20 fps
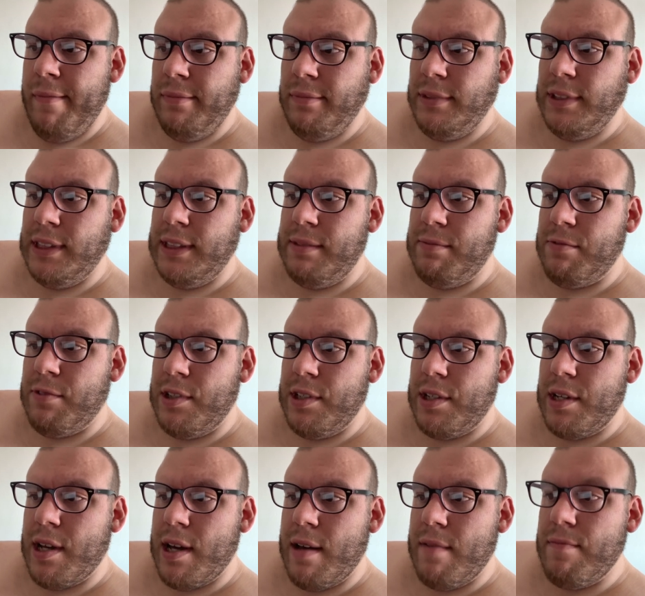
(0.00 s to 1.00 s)
and
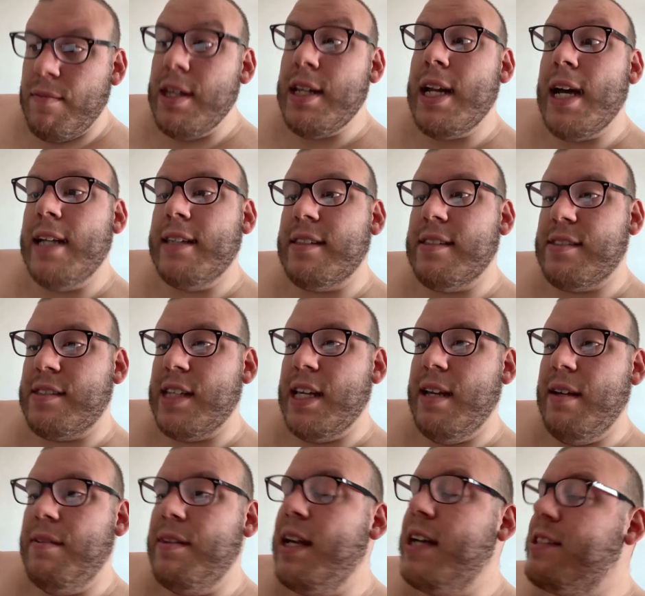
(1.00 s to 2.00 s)
whatnot. And at the
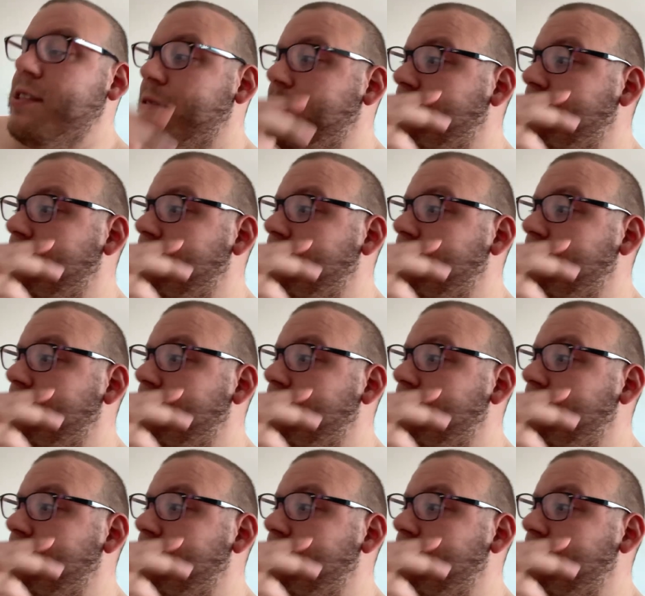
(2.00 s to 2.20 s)
same, that's